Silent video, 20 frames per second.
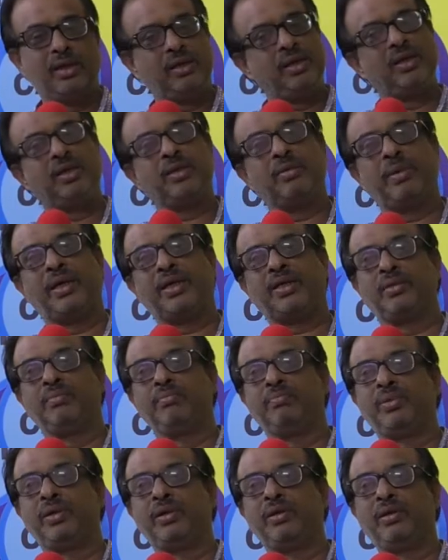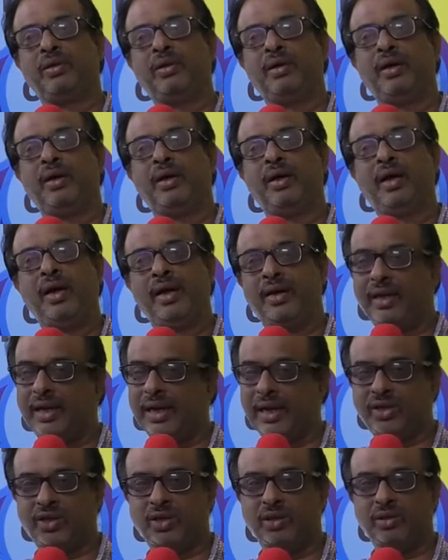This is my simple
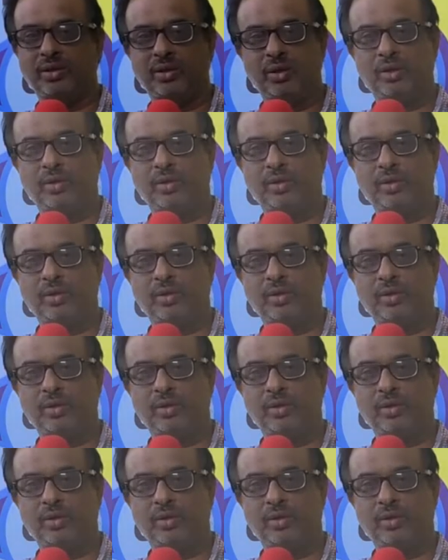introduction.